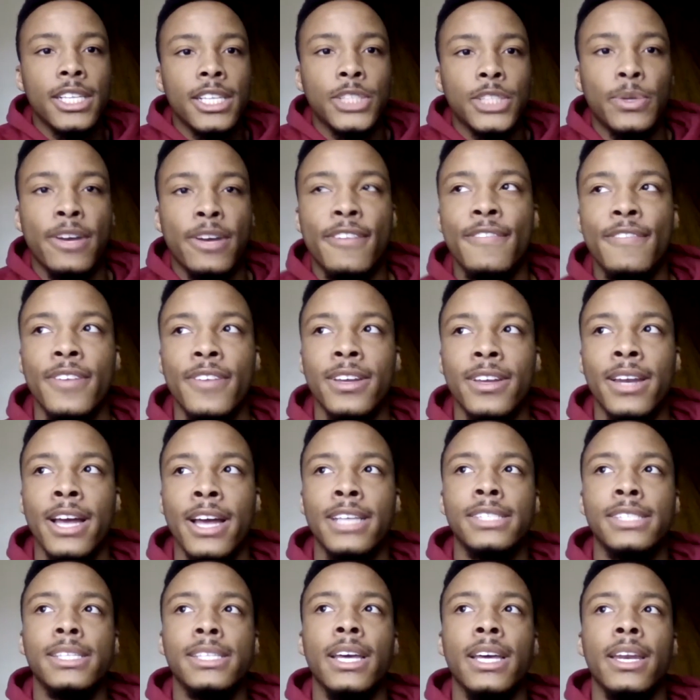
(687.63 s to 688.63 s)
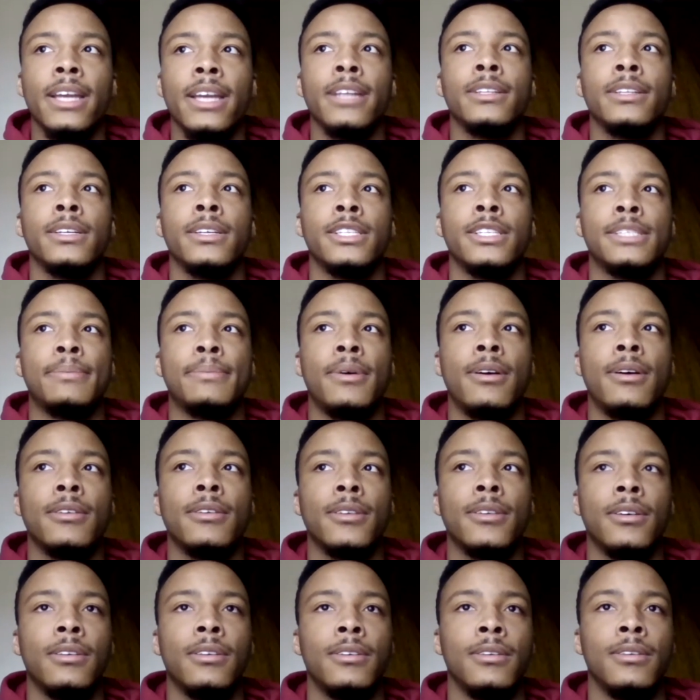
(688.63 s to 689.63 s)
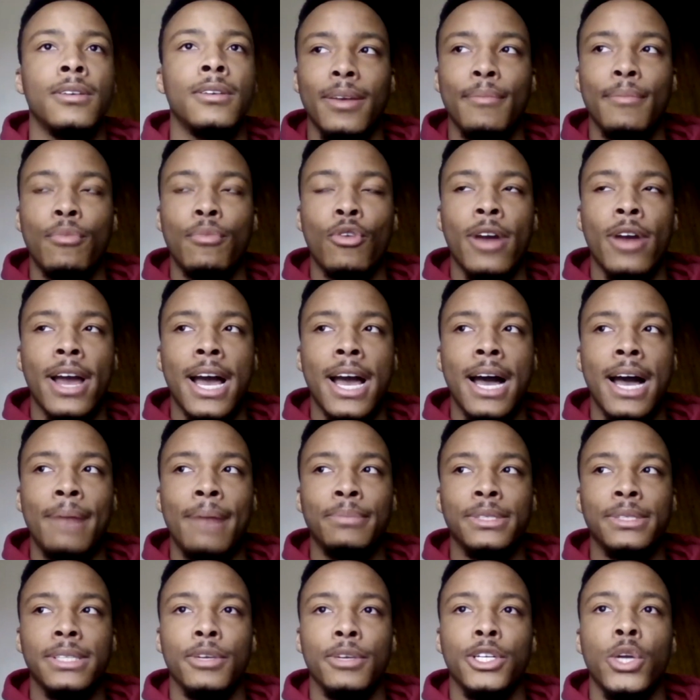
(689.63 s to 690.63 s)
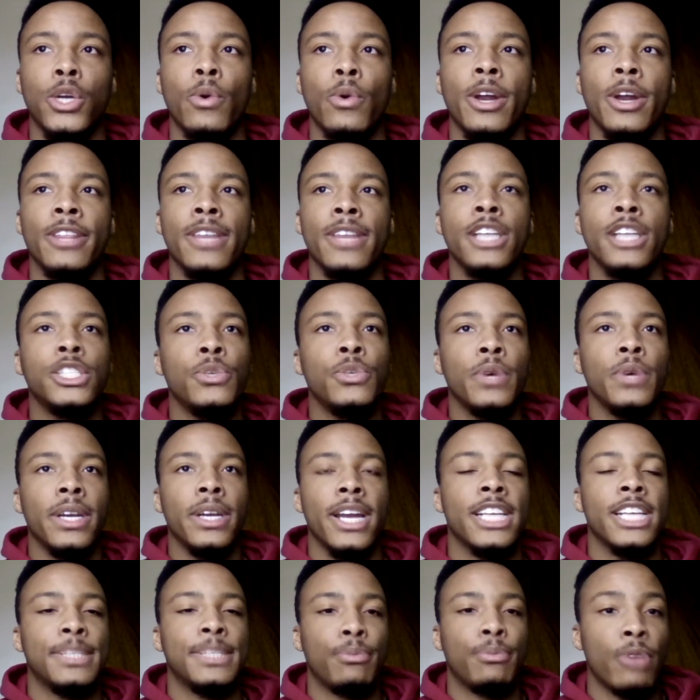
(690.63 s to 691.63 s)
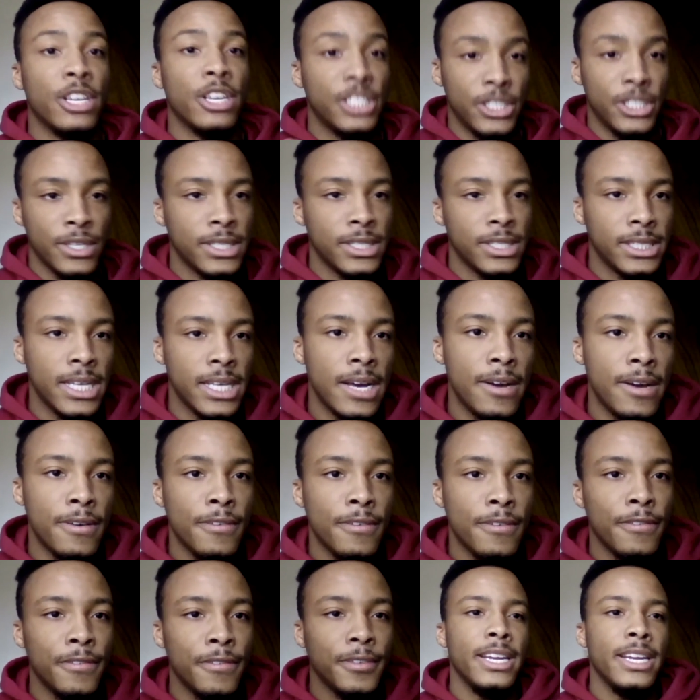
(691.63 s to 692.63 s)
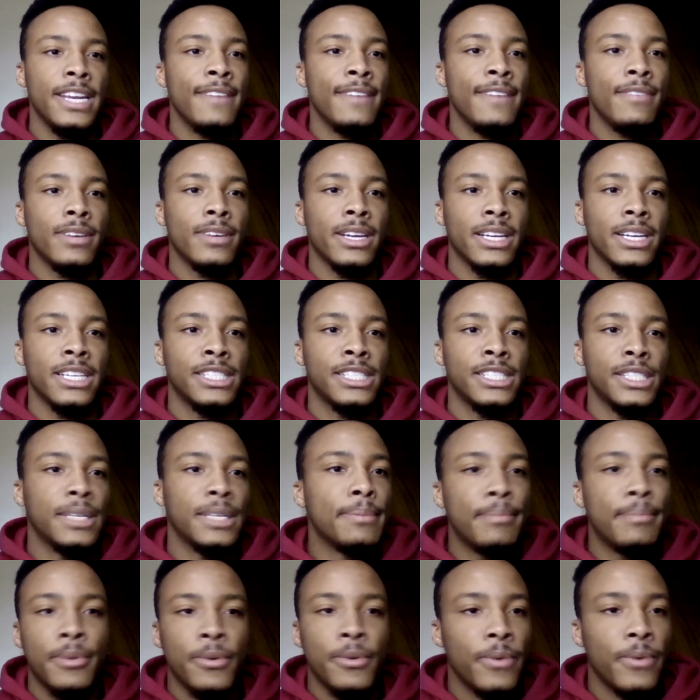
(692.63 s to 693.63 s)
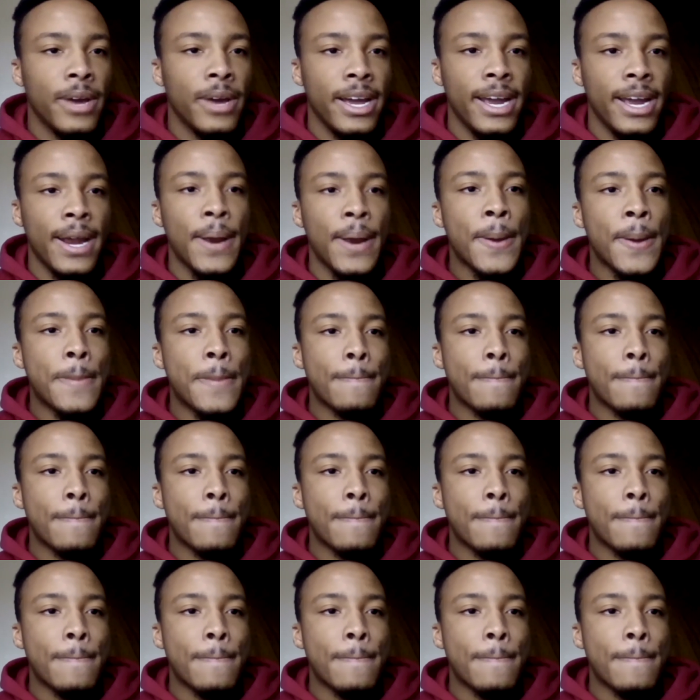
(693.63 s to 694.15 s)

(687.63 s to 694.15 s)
So I feel like setting a small goal, perhaps knowing that you can express yourself, even like a simple way.